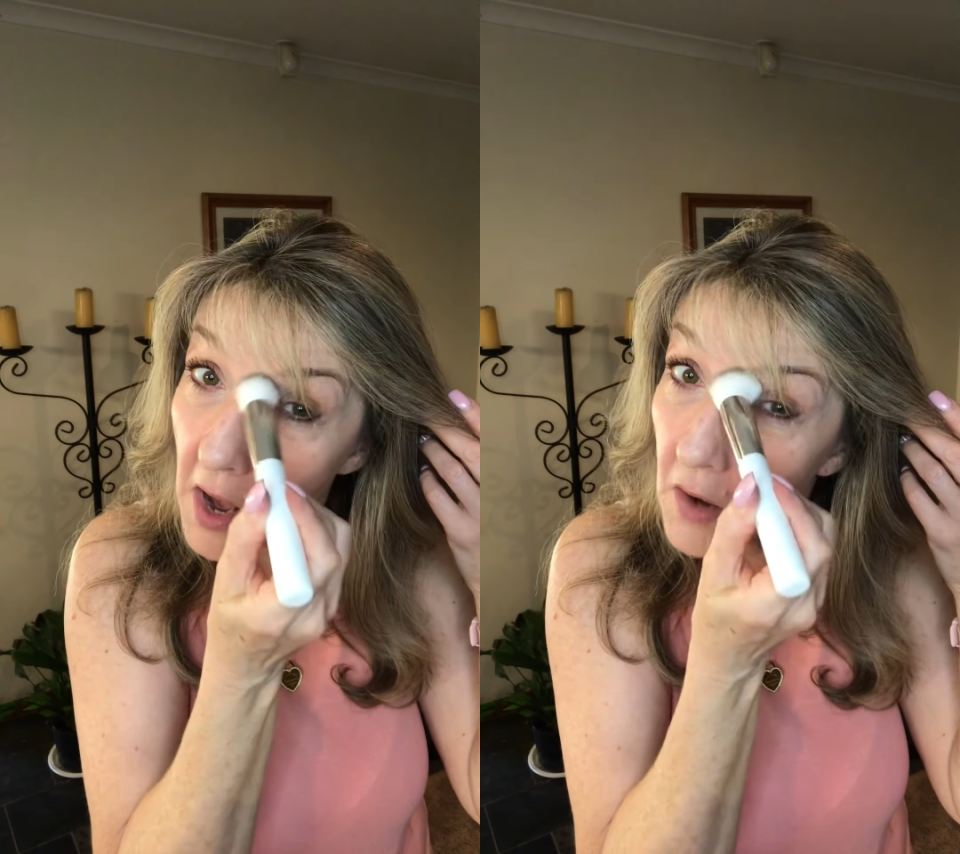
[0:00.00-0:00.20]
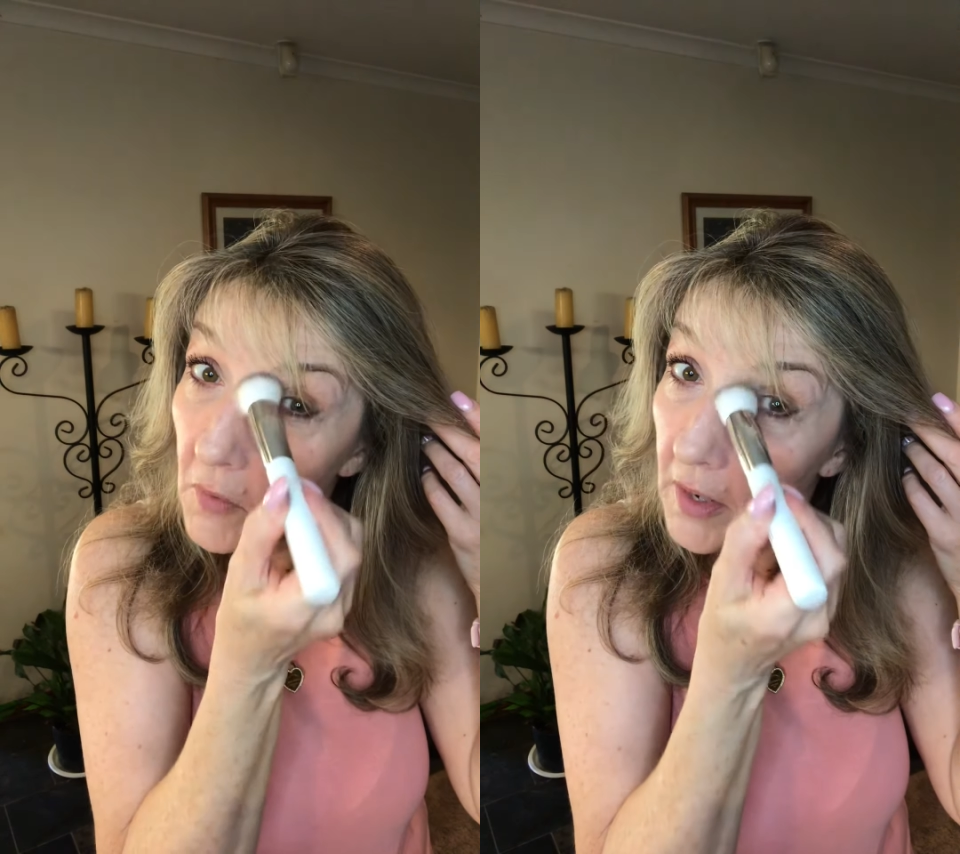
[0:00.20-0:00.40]

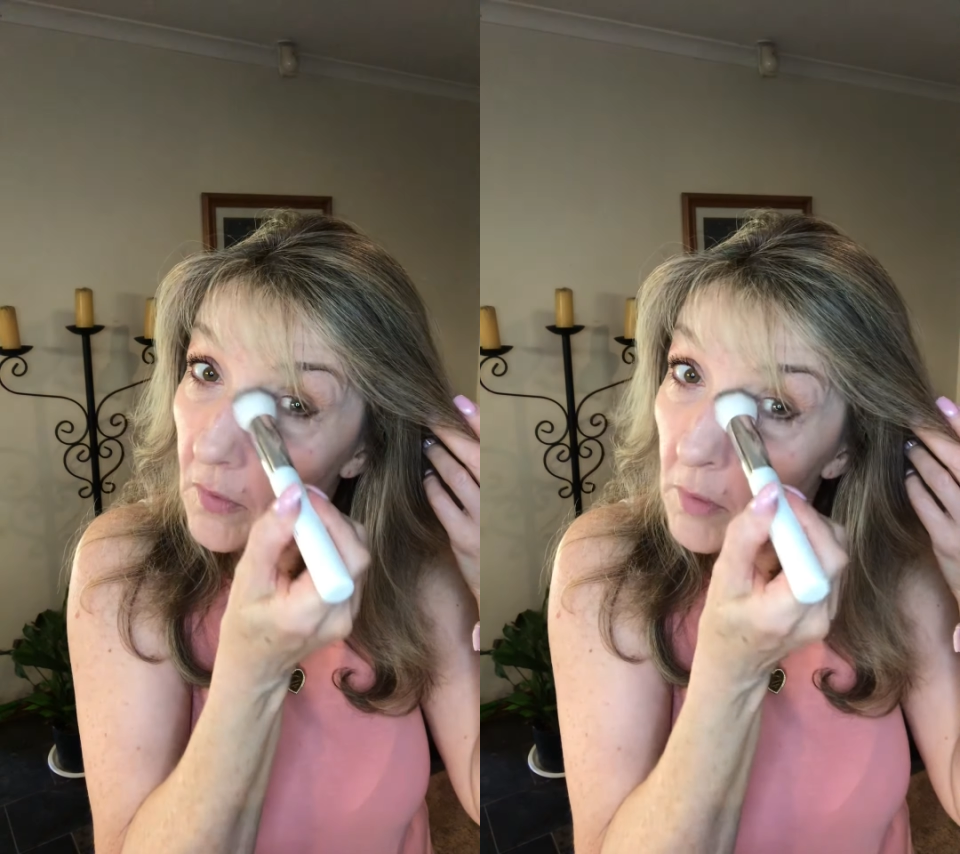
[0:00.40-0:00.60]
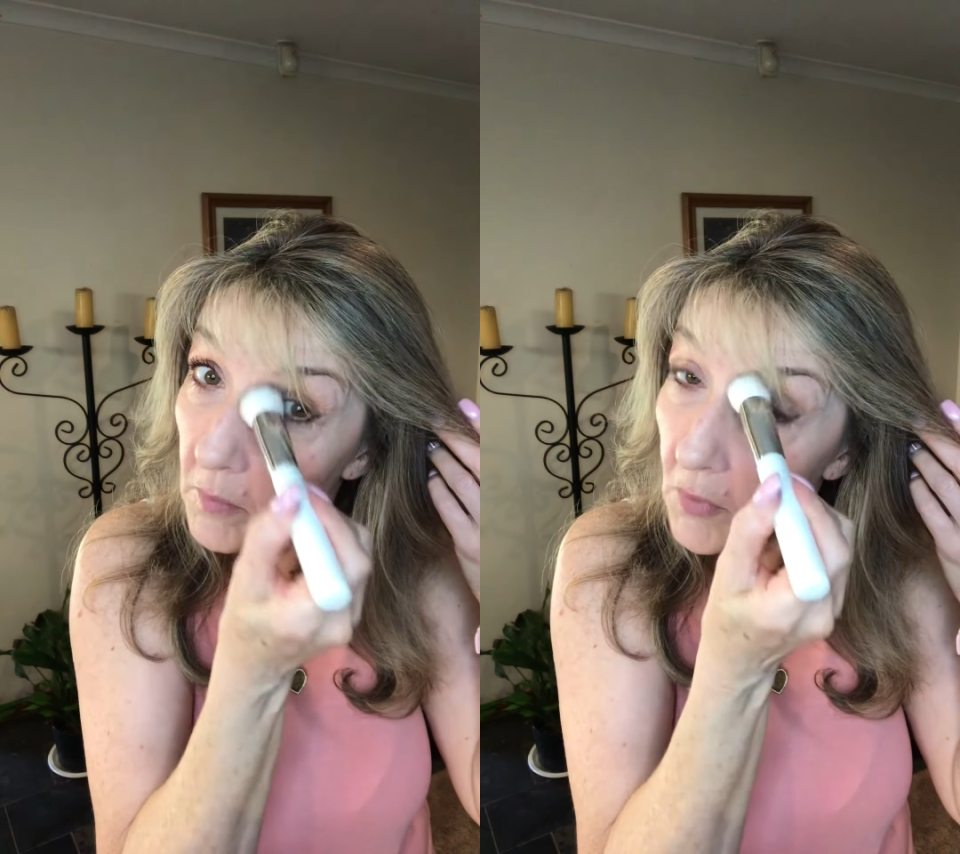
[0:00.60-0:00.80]

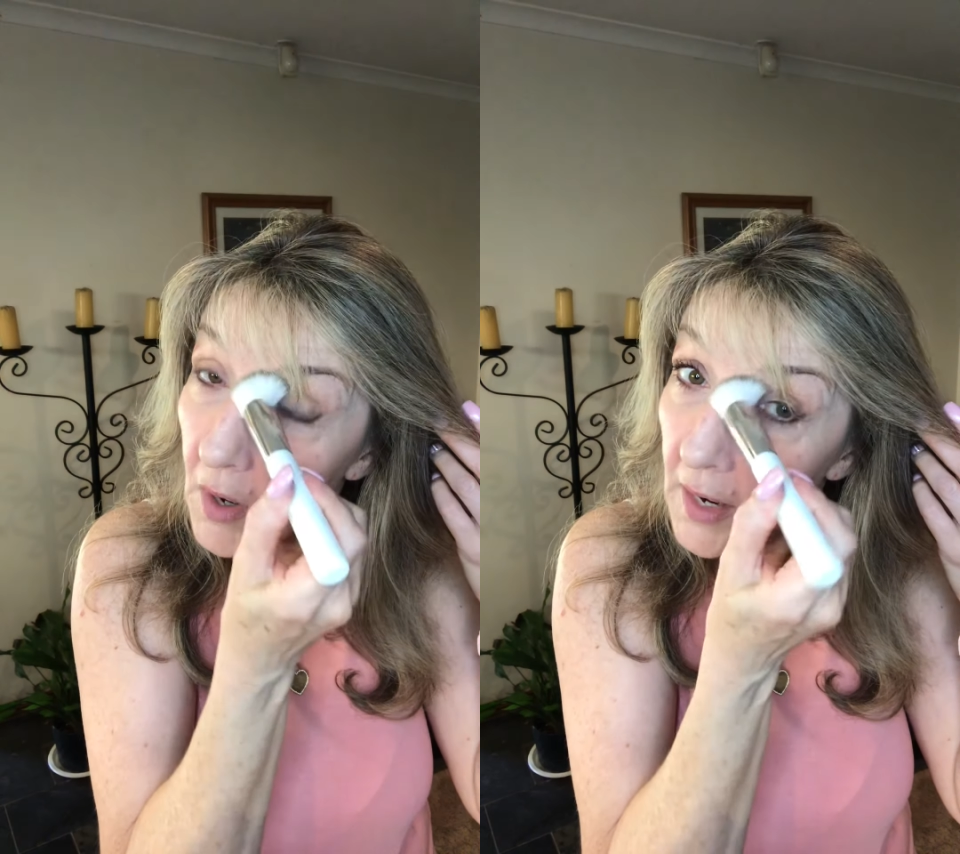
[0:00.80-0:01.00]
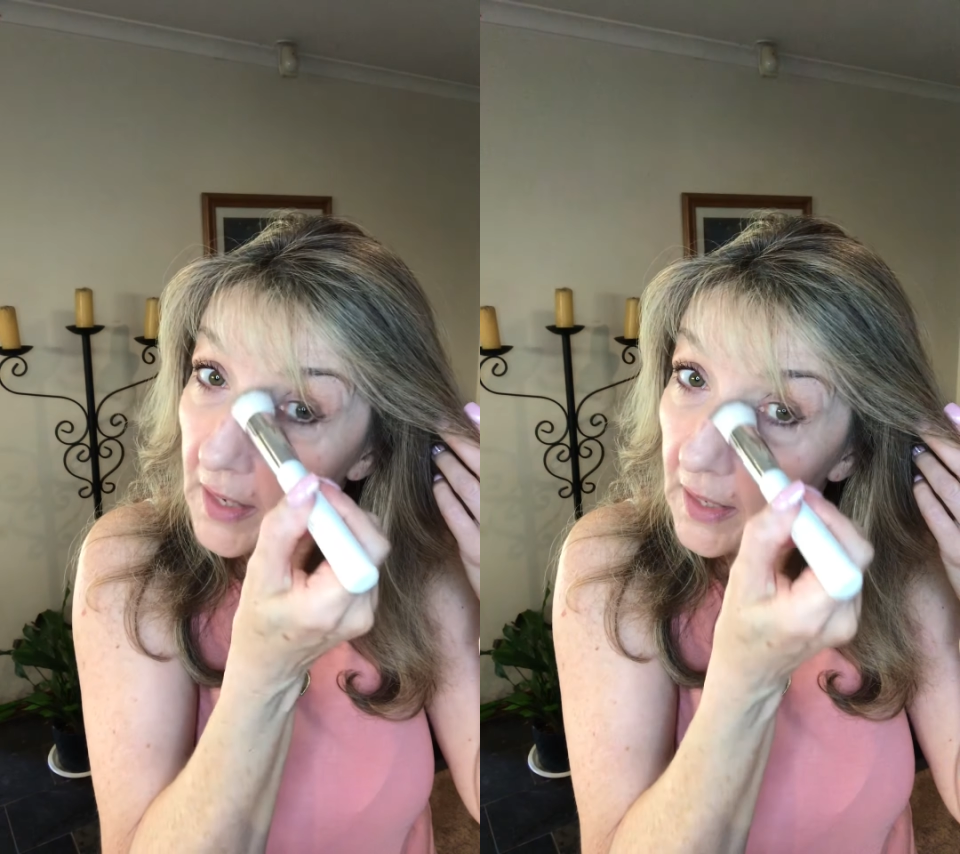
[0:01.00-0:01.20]
area and
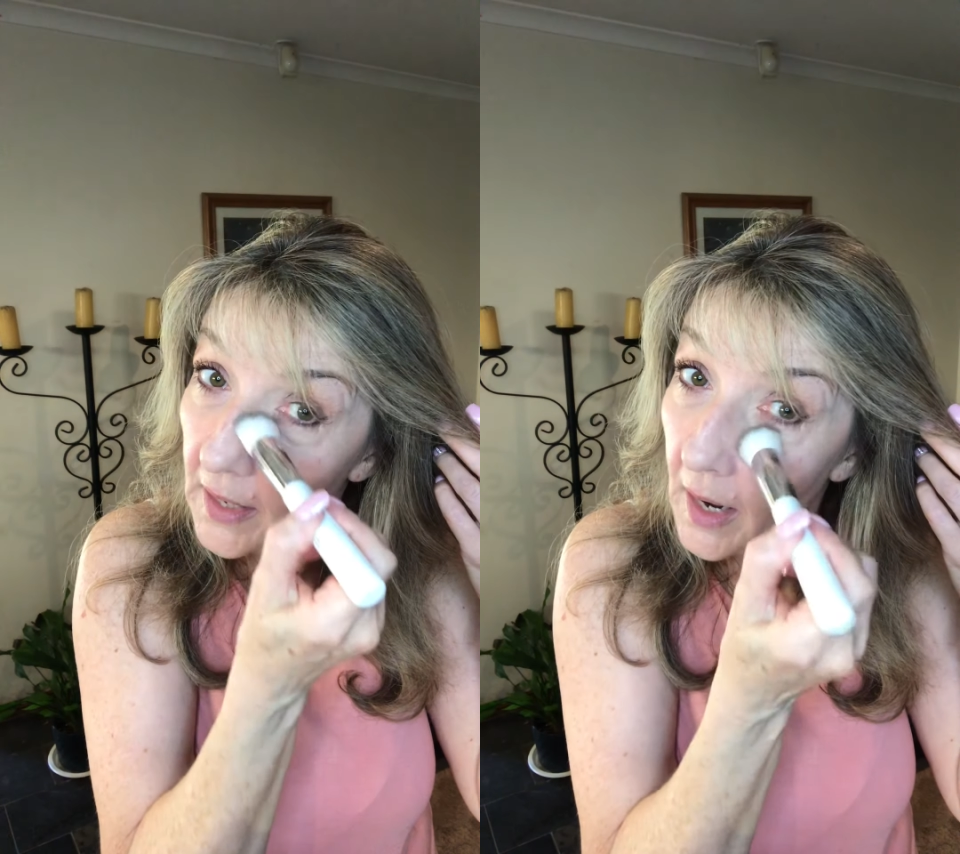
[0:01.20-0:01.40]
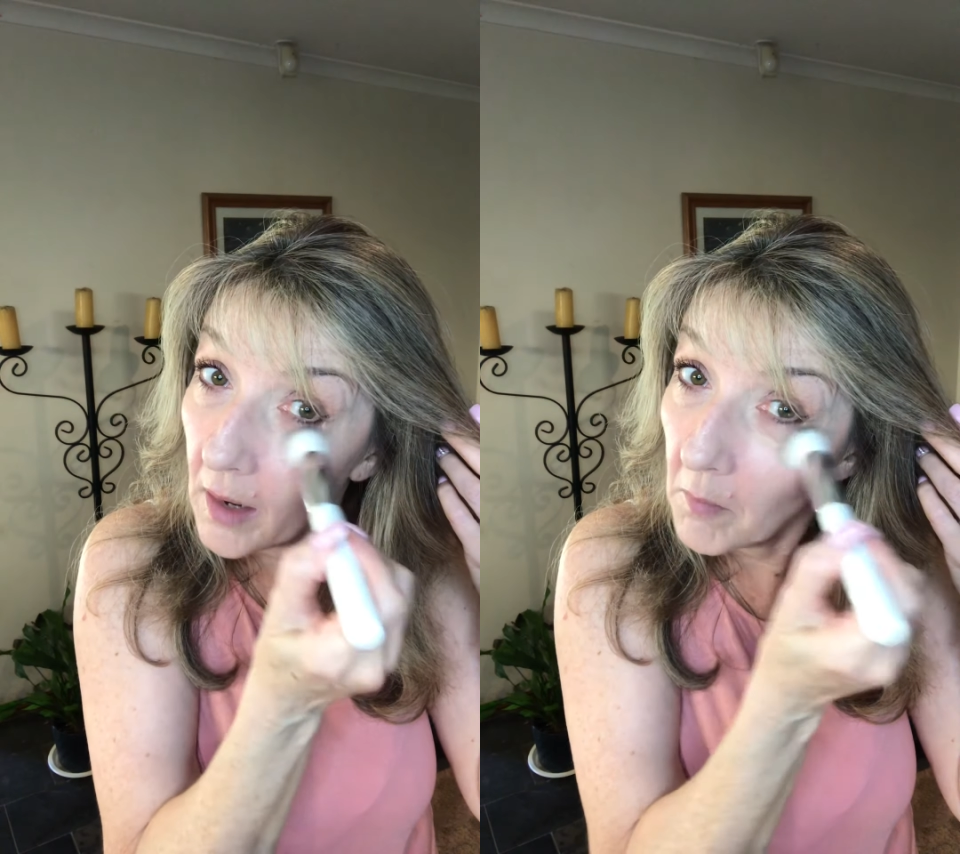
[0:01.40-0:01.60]
brightening it
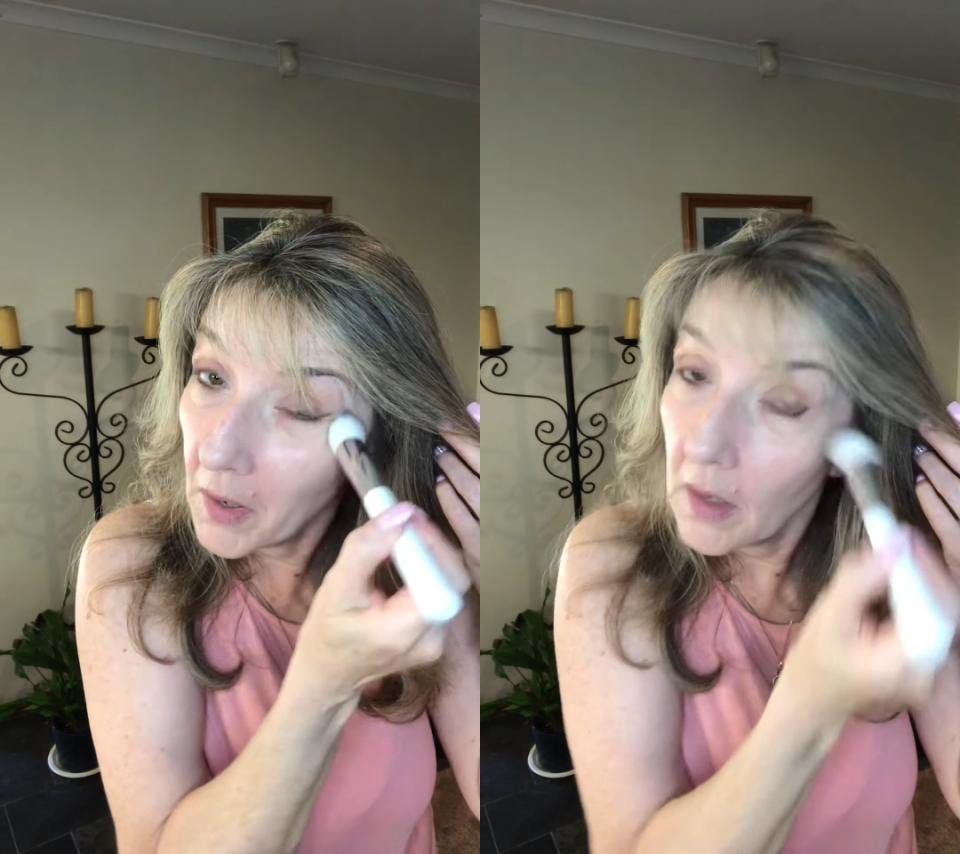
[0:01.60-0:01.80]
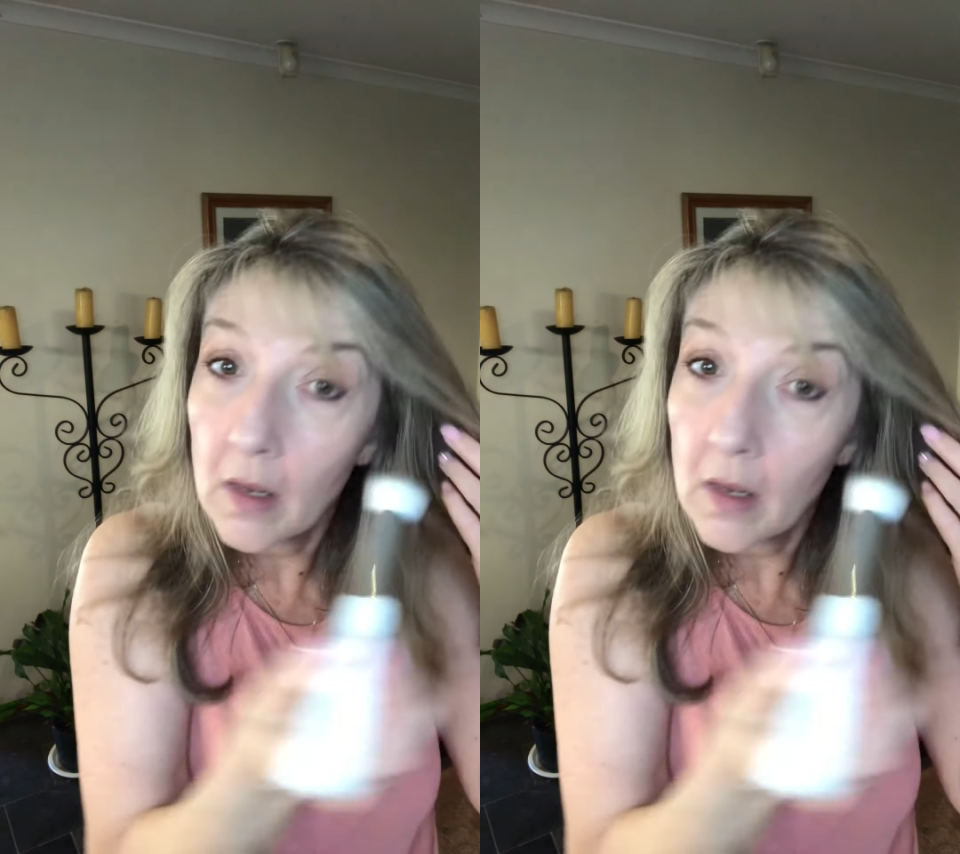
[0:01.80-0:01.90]
up.